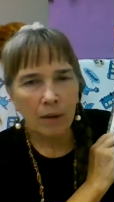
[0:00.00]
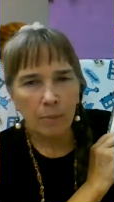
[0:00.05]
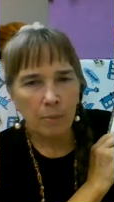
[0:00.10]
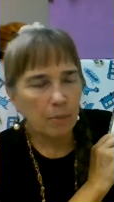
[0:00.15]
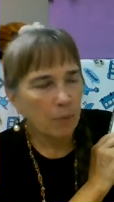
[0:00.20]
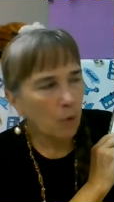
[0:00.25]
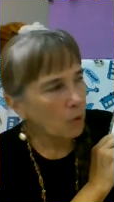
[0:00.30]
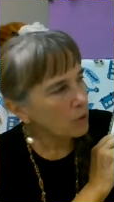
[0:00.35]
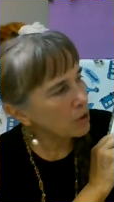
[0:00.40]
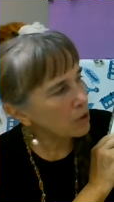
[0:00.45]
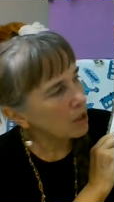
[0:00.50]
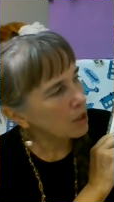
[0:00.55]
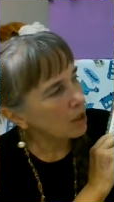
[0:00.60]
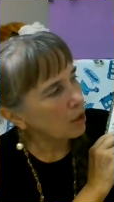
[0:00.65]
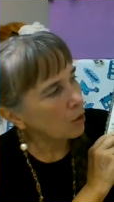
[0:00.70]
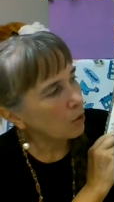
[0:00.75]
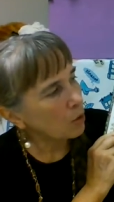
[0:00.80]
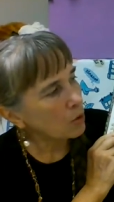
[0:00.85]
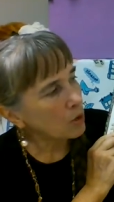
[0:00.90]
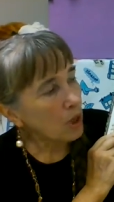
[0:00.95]
Most of
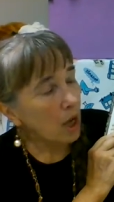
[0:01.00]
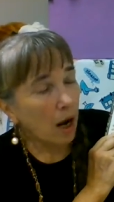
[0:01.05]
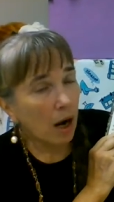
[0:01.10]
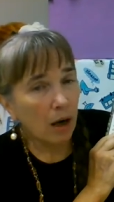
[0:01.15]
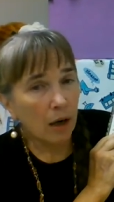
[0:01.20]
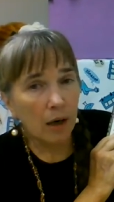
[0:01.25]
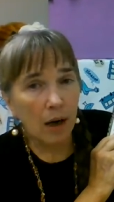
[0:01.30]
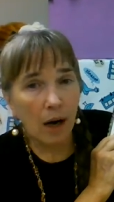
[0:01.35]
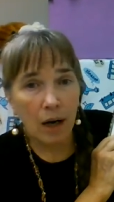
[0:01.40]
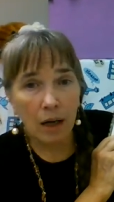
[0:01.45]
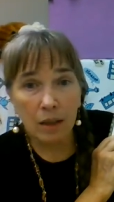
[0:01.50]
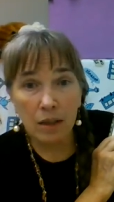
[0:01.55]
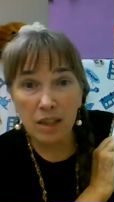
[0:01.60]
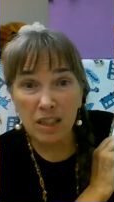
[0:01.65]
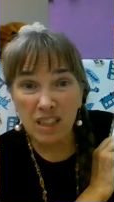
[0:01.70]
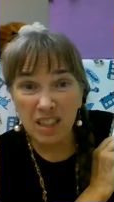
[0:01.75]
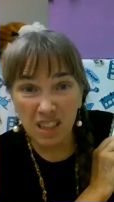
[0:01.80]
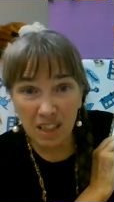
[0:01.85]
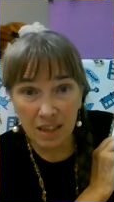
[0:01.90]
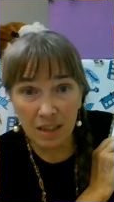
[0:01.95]
those are our
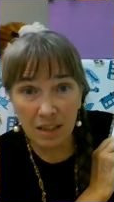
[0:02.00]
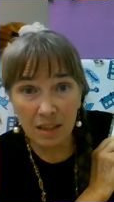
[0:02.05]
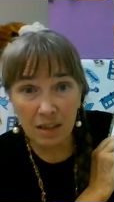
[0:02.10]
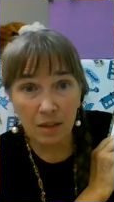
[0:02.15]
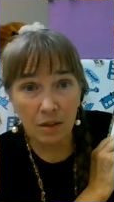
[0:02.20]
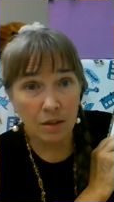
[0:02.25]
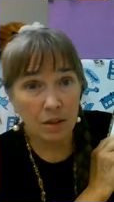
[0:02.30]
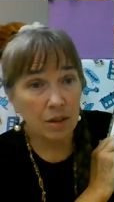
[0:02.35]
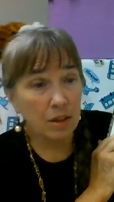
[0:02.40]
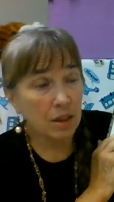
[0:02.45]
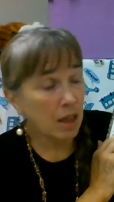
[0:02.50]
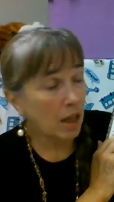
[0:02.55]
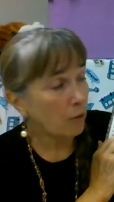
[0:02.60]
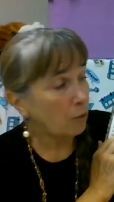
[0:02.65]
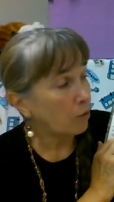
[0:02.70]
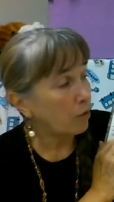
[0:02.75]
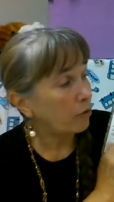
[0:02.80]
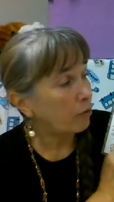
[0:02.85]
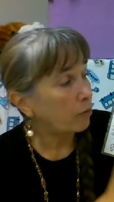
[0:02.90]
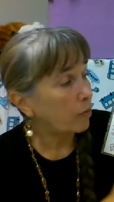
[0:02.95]
sisters
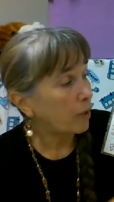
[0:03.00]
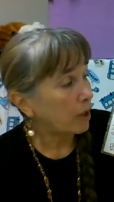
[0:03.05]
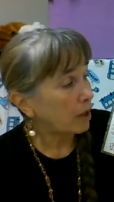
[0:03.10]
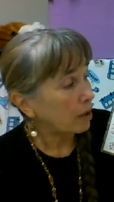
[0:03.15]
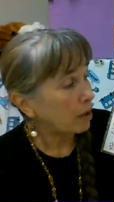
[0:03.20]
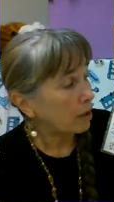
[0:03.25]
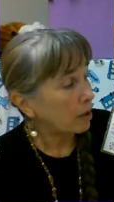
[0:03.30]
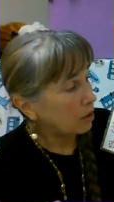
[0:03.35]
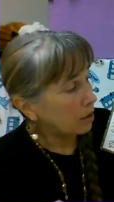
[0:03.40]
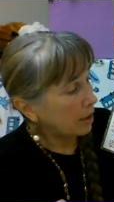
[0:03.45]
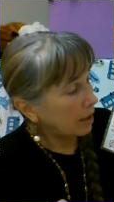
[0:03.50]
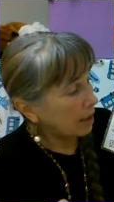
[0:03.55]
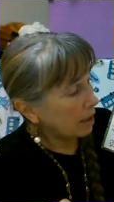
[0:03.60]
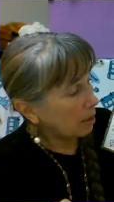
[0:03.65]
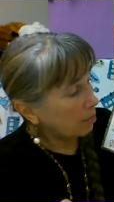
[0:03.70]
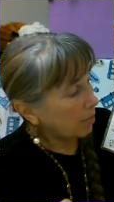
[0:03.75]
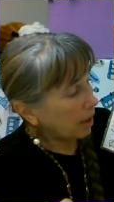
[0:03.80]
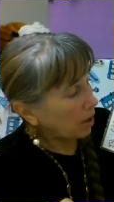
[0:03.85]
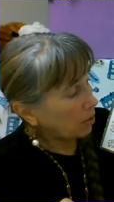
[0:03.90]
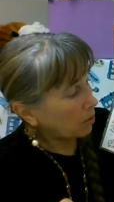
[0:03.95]
that we've been learning
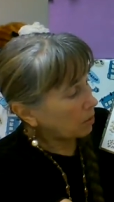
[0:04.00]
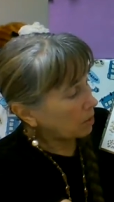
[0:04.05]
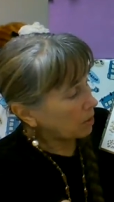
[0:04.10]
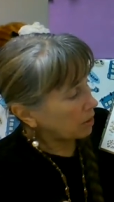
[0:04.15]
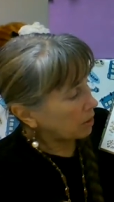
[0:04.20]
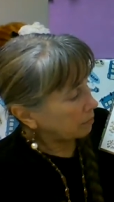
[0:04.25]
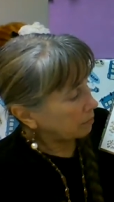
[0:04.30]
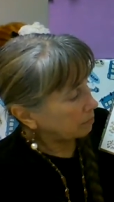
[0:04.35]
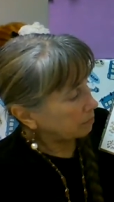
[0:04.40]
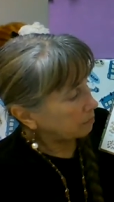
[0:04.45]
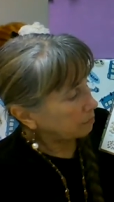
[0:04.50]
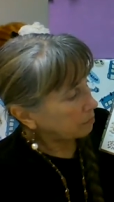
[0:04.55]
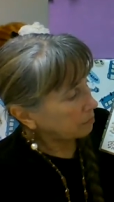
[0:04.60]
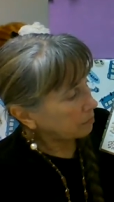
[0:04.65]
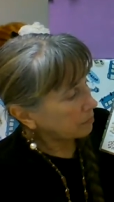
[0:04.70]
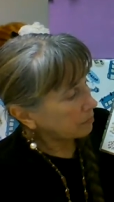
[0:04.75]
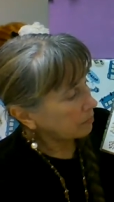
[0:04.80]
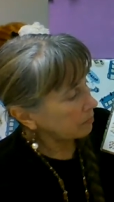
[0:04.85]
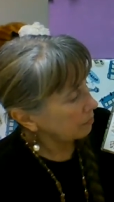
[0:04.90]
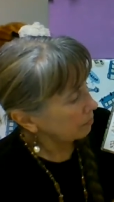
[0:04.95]
about.
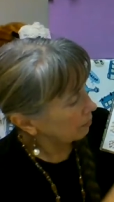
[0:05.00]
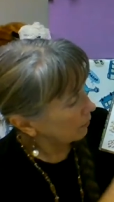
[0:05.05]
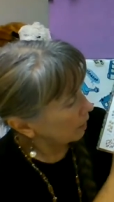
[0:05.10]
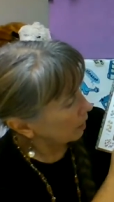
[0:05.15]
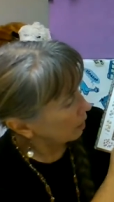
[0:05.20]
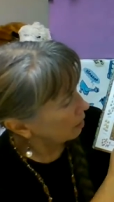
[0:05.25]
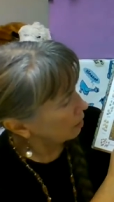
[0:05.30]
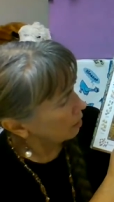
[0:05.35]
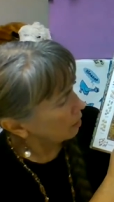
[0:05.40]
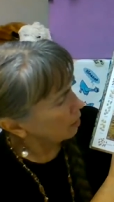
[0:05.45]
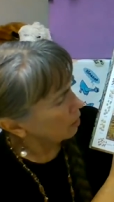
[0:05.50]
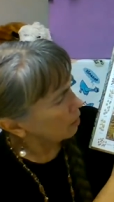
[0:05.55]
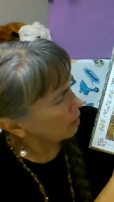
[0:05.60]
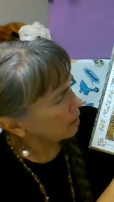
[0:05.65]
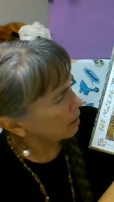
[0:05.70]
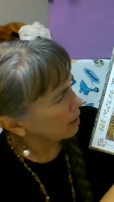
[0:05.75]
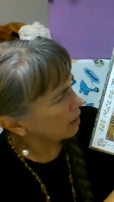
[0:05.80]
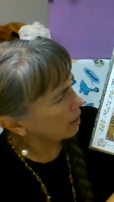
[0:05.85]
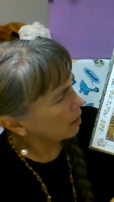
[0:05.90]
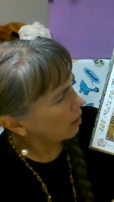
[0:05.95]

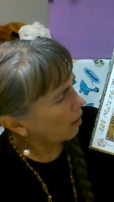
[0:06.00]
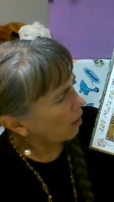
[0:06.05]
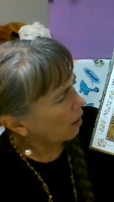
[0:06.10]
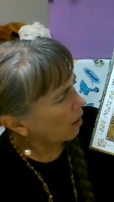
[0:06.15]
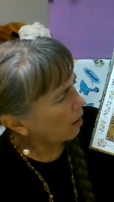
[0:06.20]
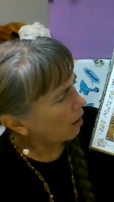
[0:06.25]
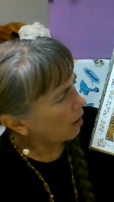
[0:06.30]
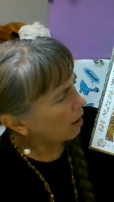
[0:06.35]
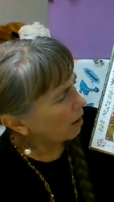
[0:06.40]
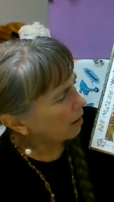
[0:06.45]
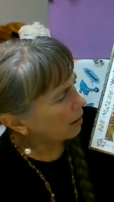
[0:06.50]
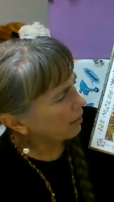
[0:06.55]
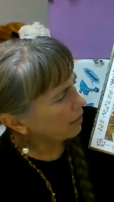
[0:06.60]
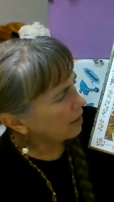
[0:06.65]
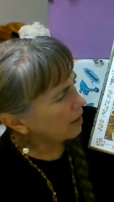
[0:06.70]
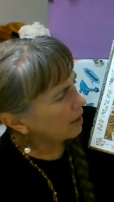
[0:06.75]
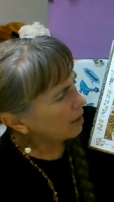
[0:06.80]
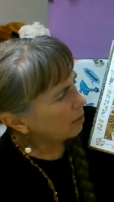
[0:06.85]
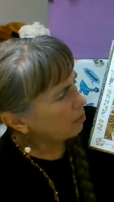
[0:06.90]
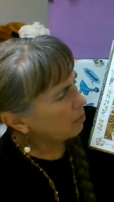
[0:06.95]
Look at all
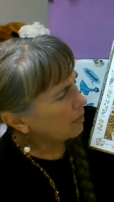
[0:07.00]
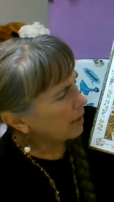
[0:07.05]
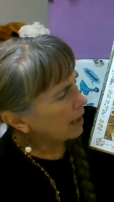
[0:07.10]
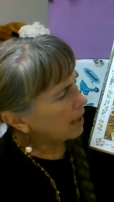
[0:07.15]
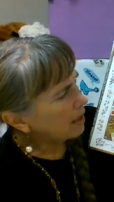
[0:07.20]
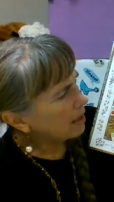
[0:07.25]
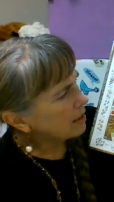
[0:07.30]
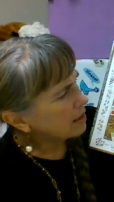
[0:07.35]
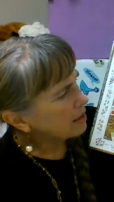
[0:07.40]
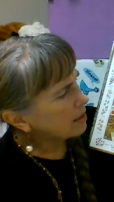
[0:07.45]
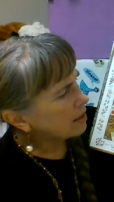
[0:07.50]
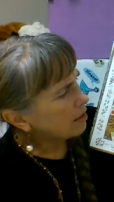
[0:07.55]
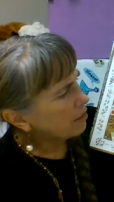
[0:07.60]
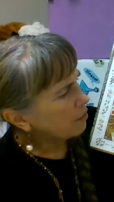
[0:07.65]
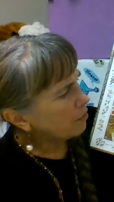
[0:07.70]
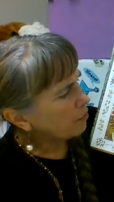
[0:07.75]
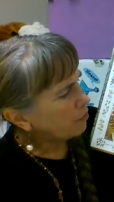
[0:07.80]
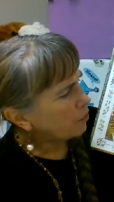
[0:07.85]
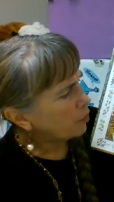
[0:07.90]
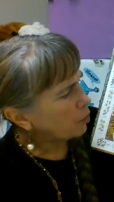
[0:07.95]
the amazing
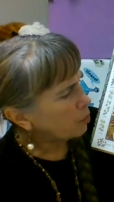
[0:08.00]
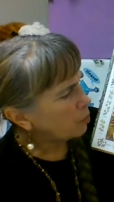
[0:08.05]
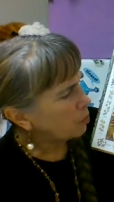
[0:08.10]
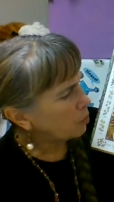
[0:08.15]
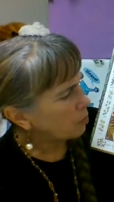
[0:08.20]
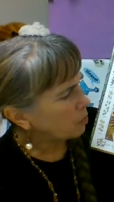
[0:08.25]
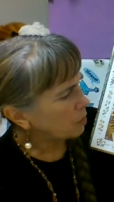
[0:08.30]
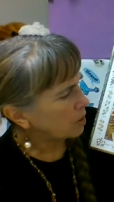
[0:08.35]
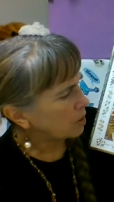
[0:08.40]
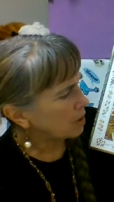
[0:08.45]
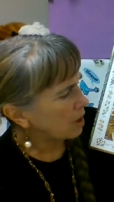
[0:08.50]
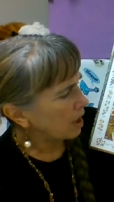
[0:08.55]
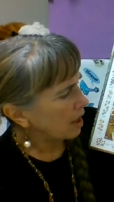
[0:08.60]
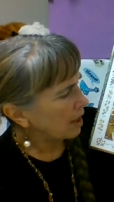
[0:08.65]
food